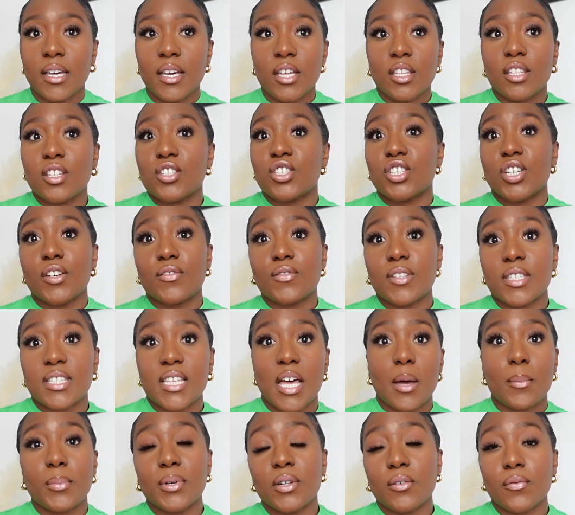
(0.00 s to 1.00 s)
the shift is
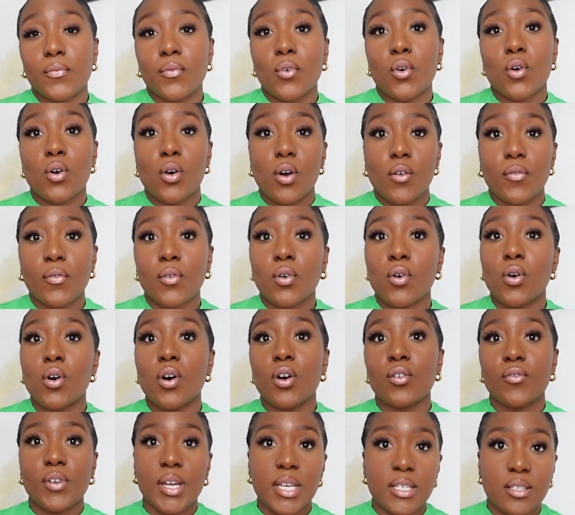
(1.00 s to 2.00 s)
happening for a
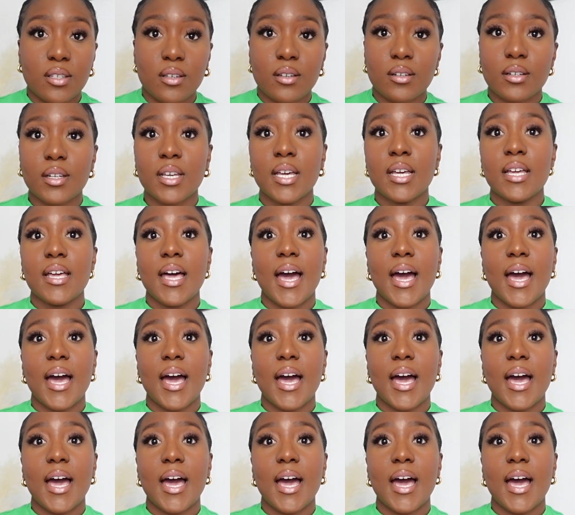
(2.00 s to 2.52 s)
reason,